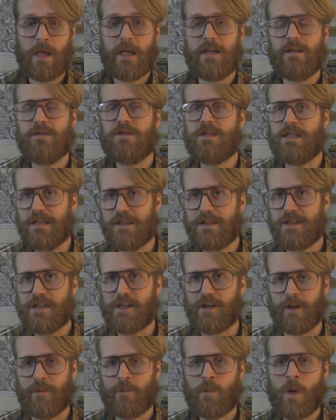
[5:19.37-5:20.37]
is
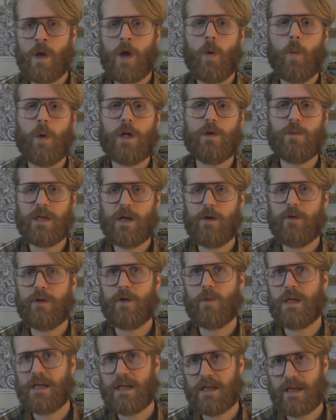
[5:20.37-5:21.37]
easier when we know that
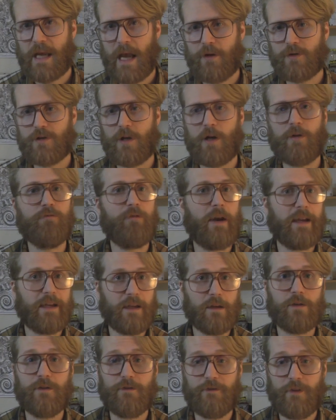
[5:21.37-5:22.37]
we can count on
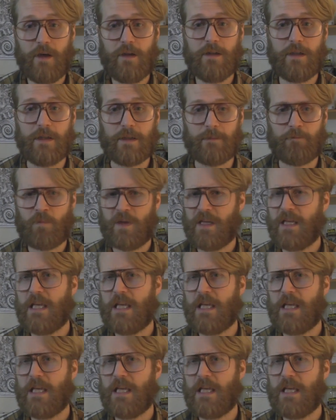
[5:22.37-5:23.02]
regular funding,